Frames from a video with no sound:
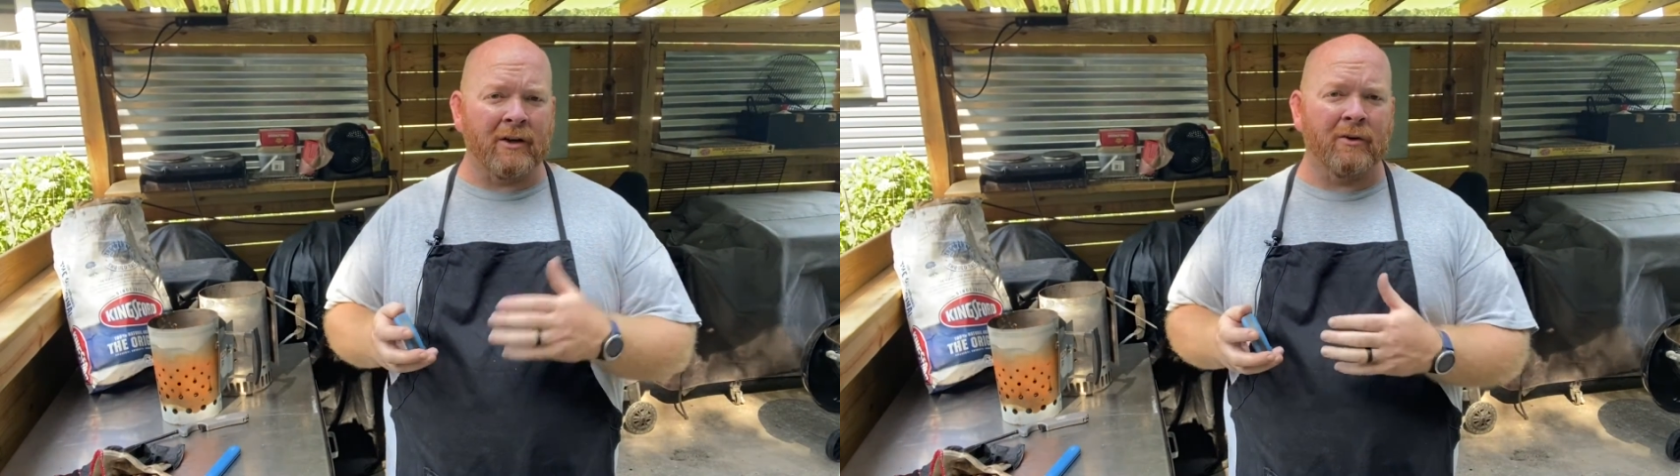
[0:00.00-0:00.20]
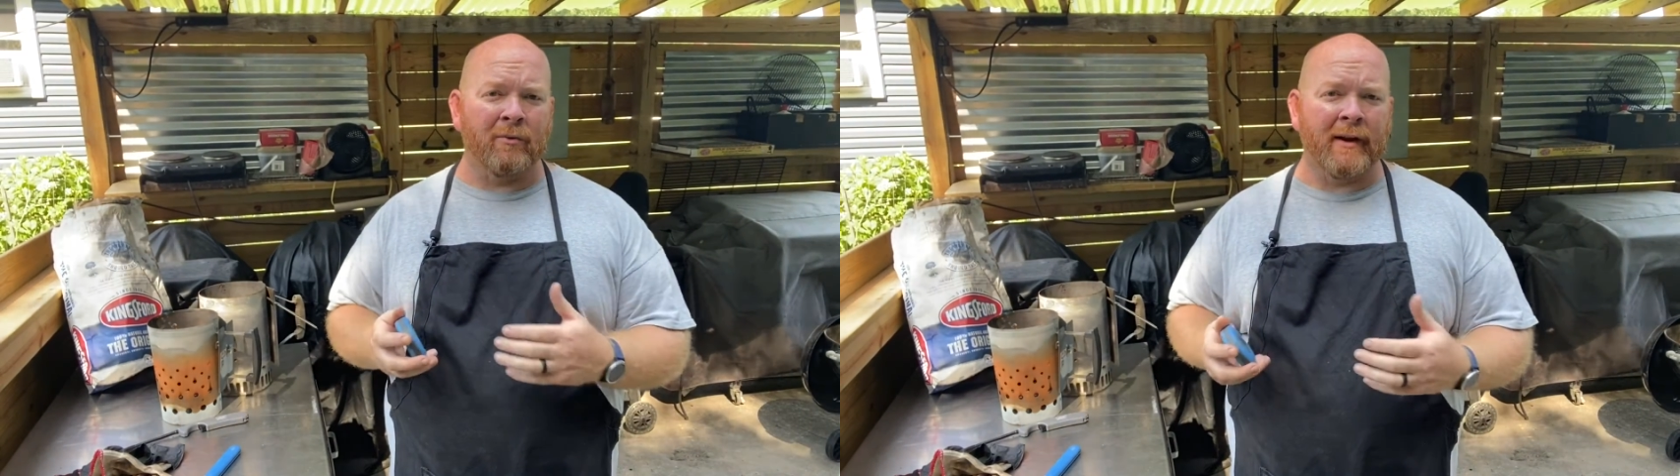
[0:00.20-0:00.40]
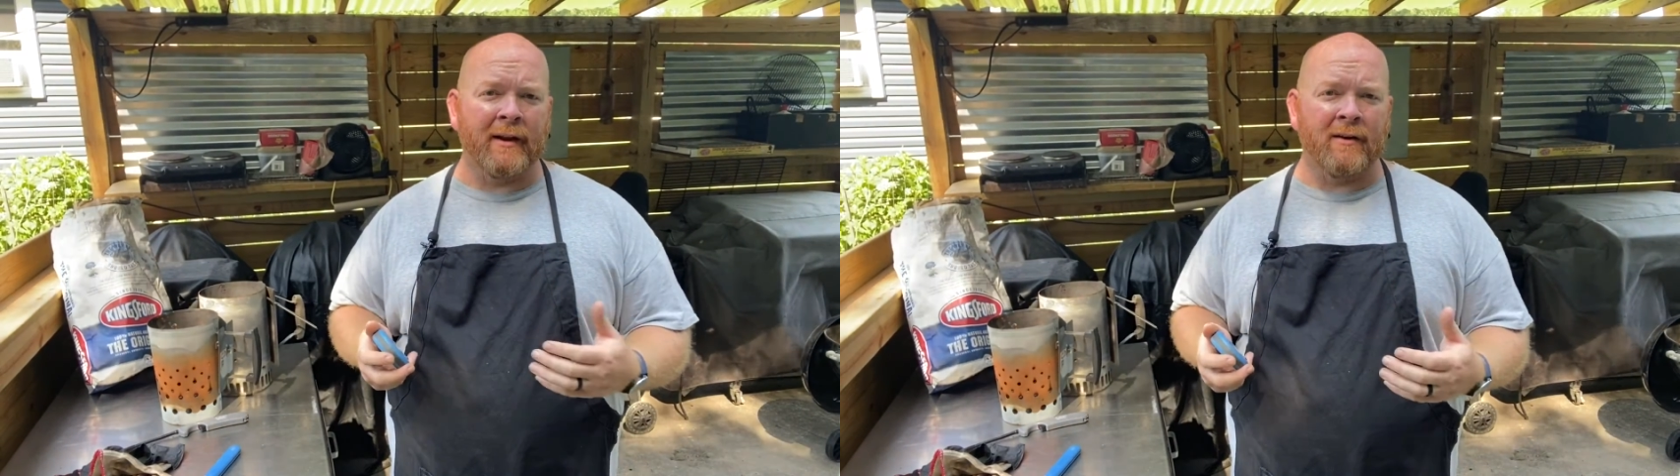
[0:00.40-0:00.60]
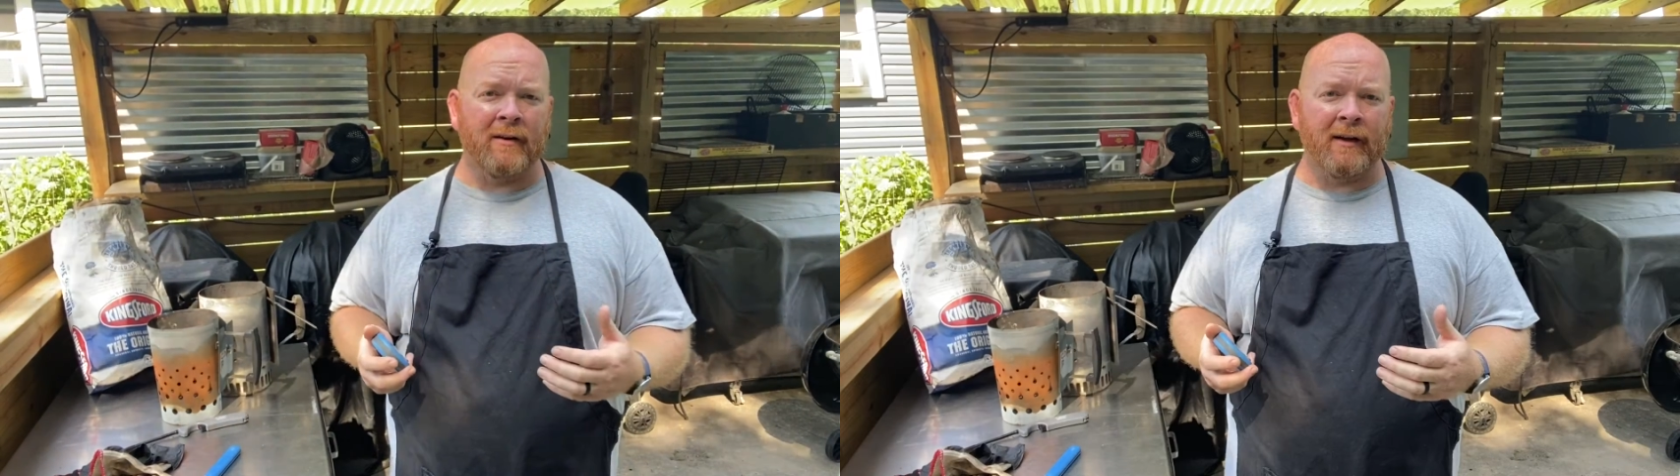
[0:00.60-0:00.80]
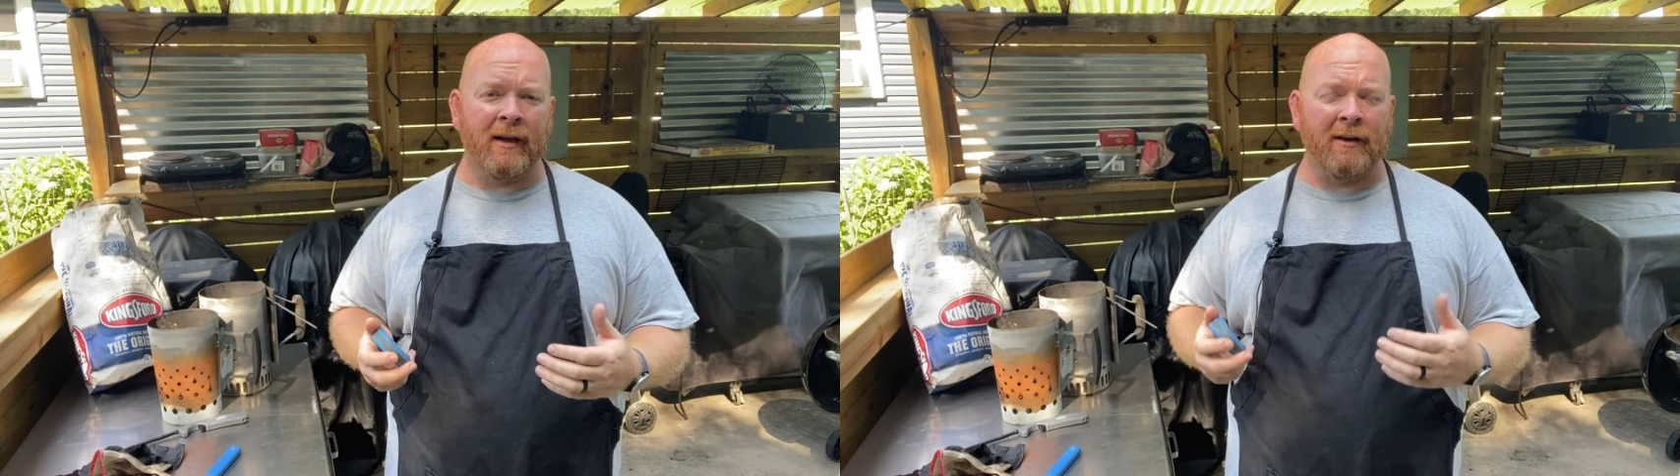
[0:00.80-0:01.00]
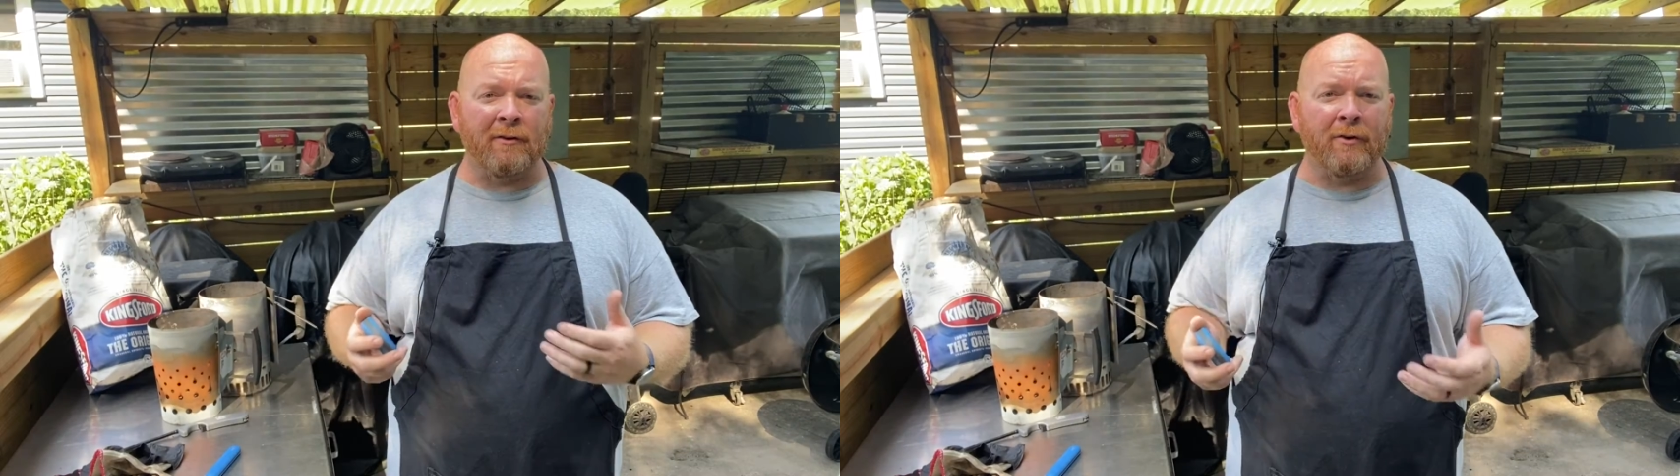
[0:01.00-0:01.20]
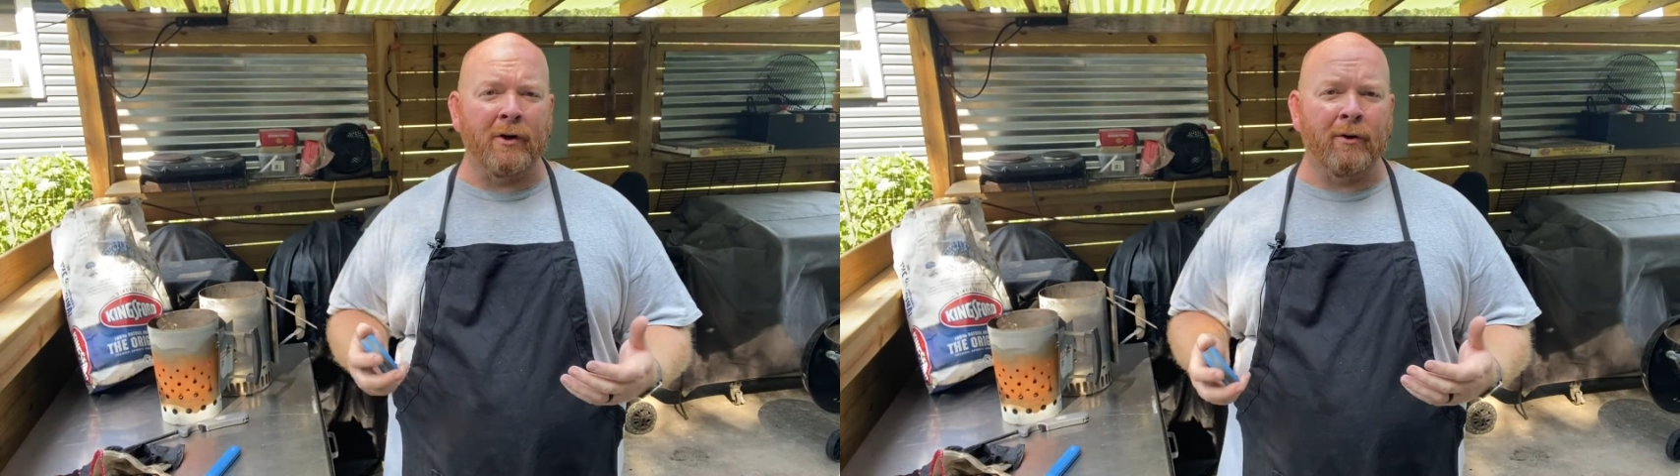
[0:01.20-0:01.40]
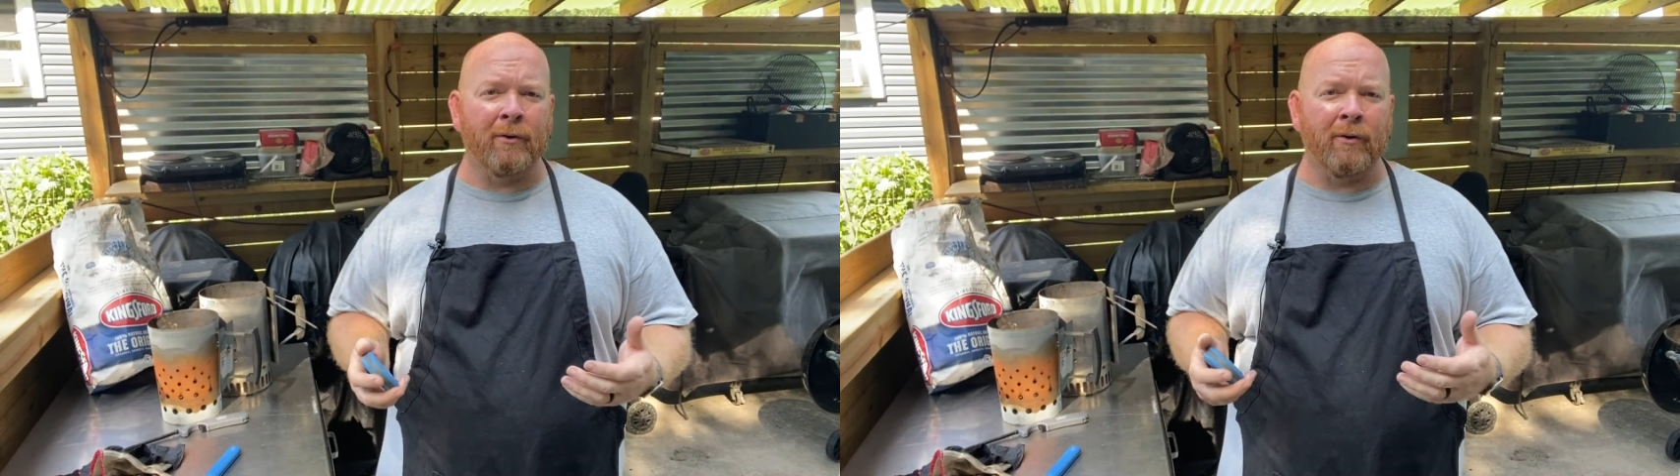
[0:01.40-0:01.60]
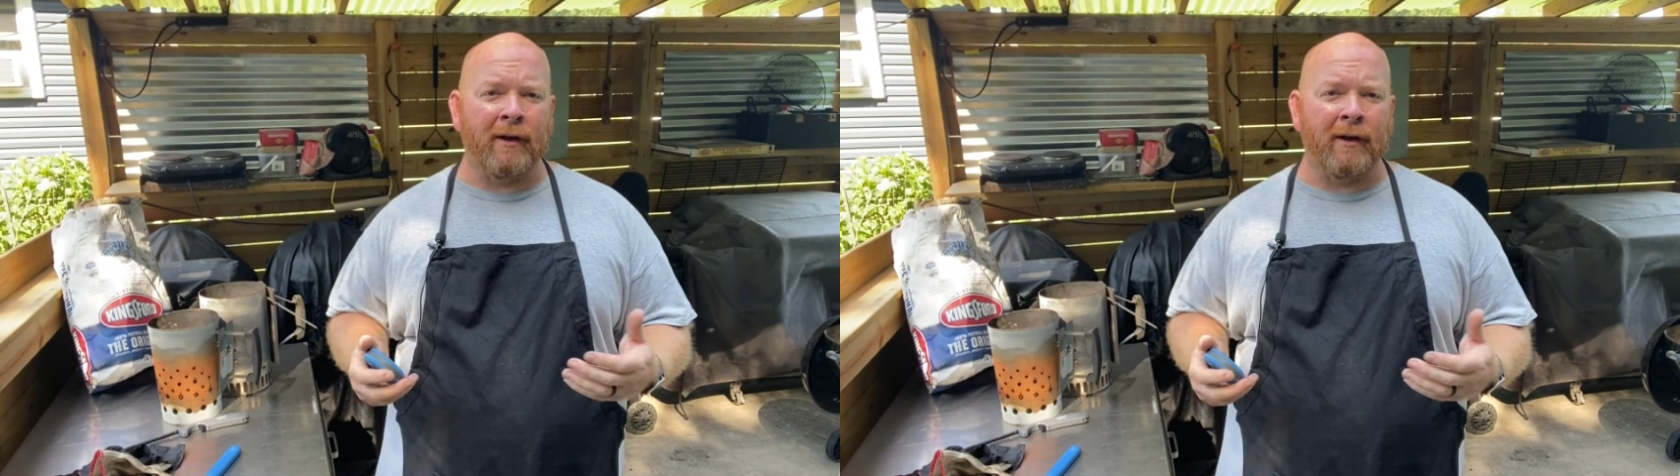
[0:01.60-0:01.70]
a good reading on it, and you'll know,